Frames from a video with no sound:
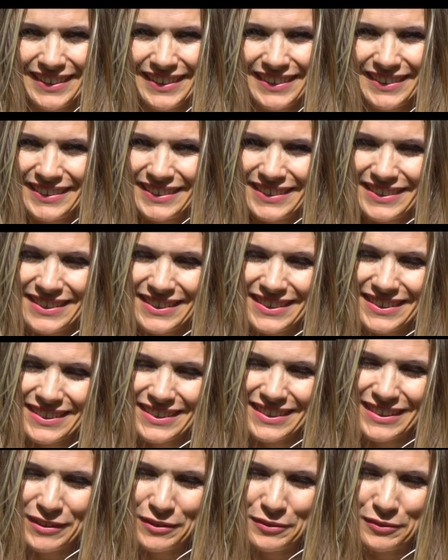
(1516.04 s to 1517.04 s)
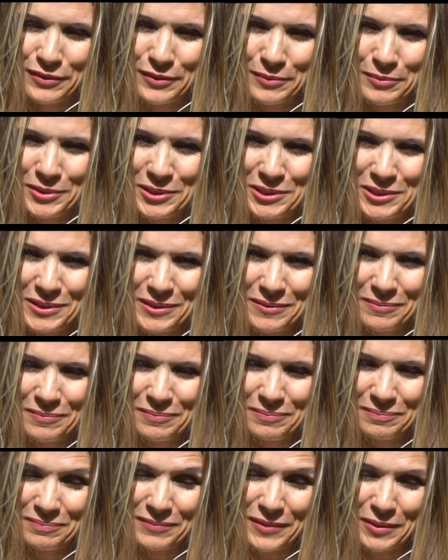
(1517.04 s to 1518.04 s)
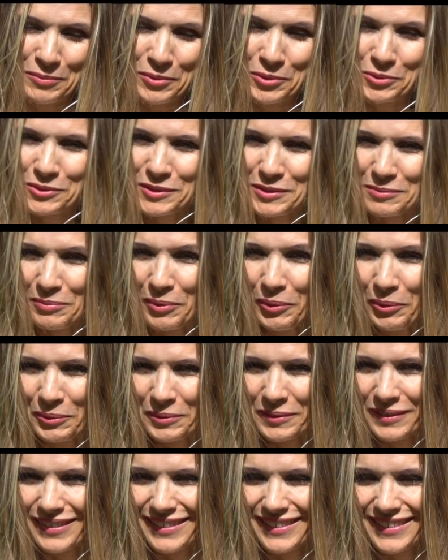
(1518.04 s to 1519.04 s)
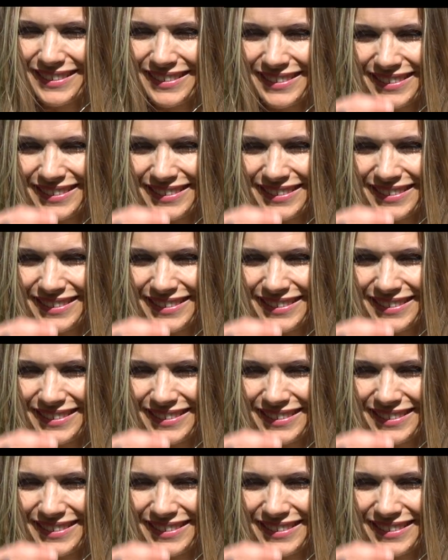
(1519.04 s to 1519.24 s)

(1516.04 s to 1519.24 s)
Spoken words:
And this is, for me, the most important.